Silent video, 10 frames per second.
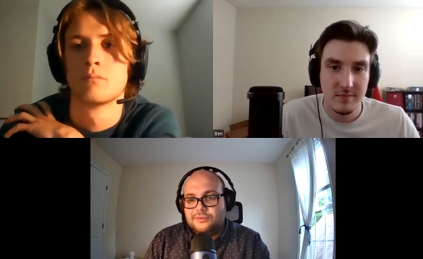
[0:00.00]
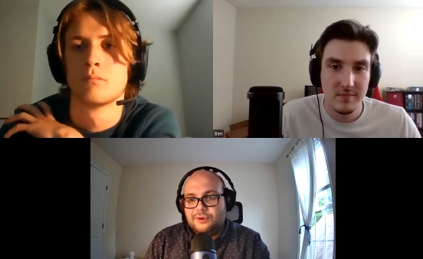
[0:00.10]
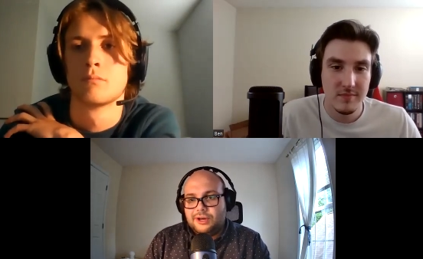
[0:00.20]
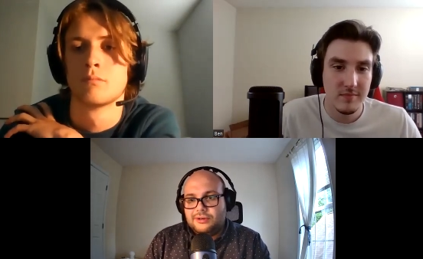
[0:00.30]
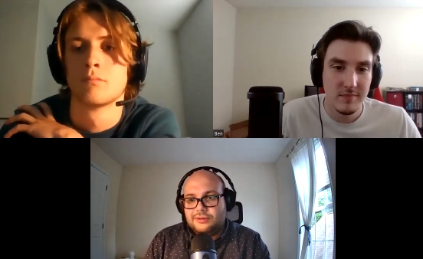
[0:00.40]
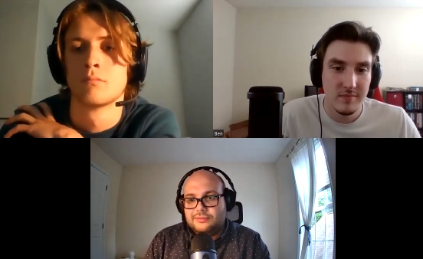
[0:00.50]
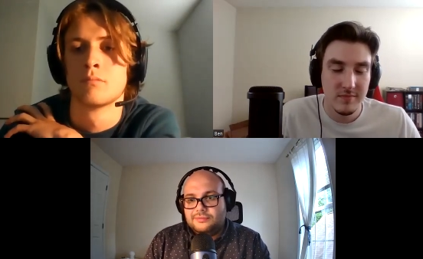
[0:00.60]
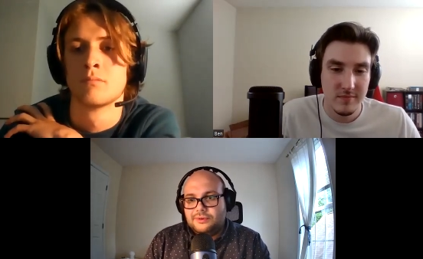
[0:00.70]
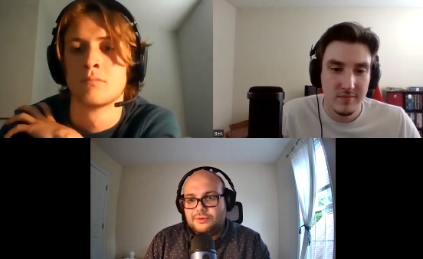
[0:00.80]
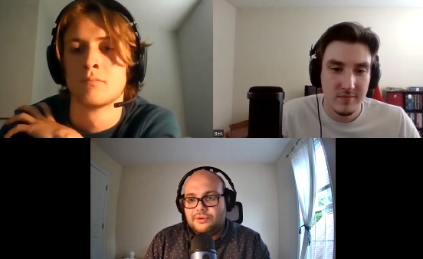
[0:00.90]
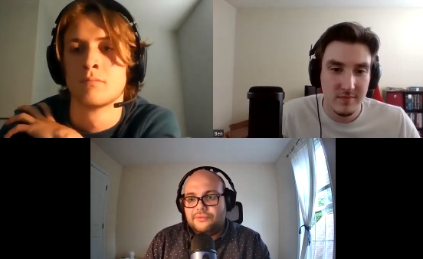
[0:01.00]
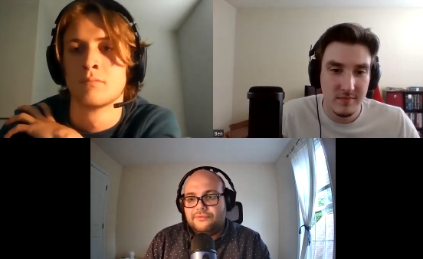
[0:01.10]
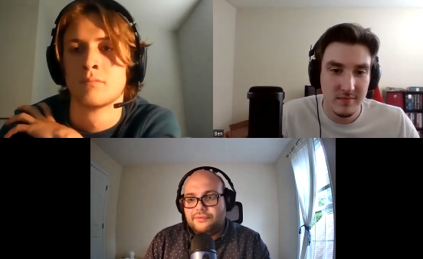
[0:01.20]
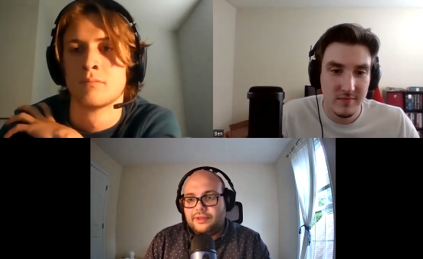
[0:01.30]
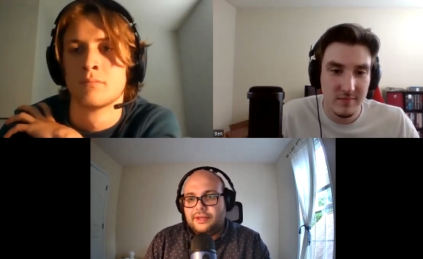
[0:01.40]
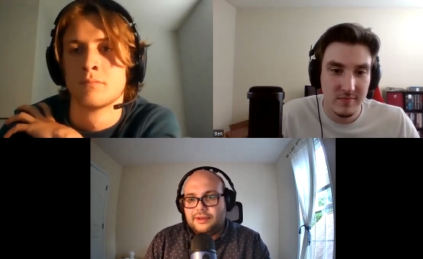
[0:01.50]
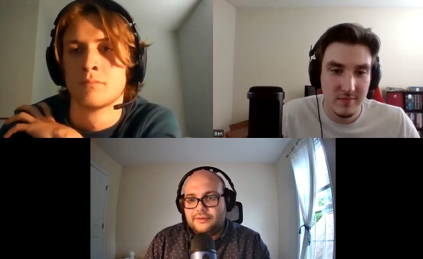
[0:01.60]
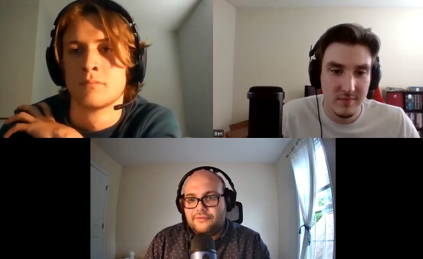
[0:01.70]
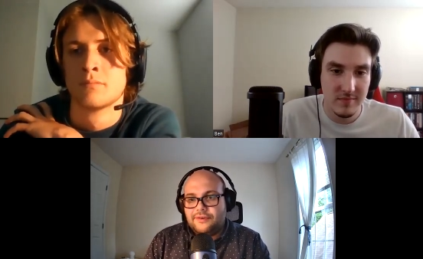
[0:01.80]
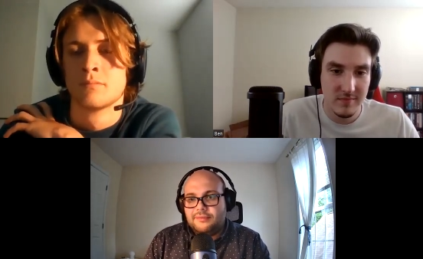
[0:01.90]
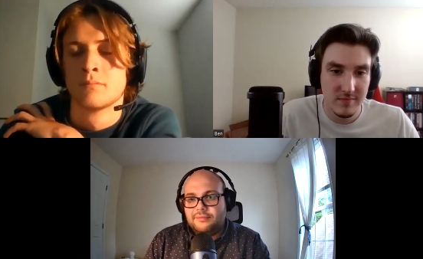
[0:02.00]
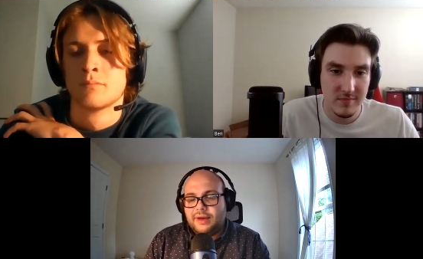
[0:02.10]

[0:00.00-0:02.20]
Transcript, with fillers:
Speaker 1: will rev- from